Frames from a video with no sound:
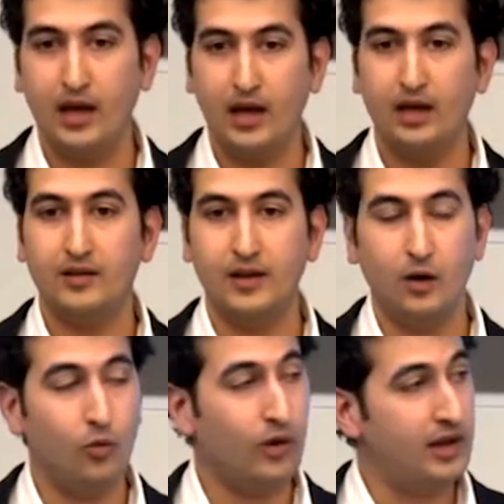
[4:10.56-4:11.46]
And so
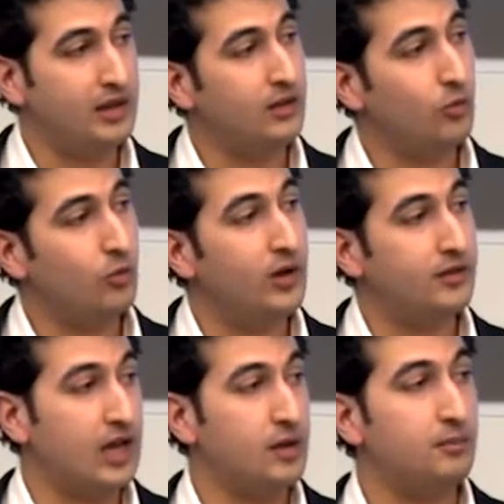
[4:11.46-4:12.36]
what I did was
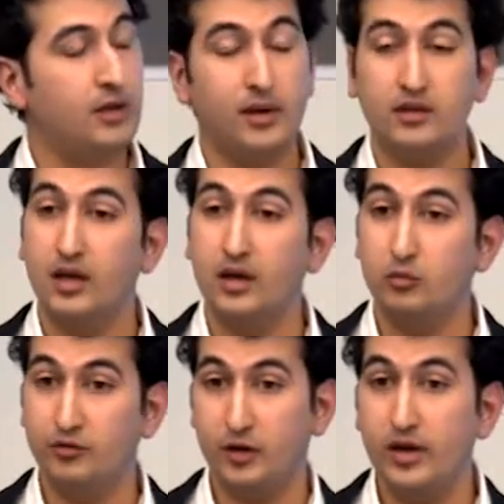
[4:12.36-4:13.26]
I implemented a
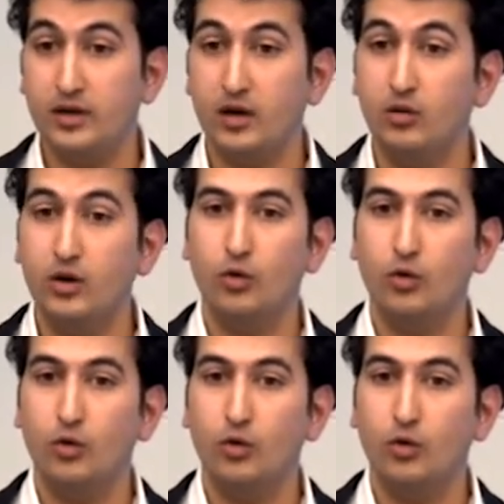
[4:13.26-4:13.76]
moving window,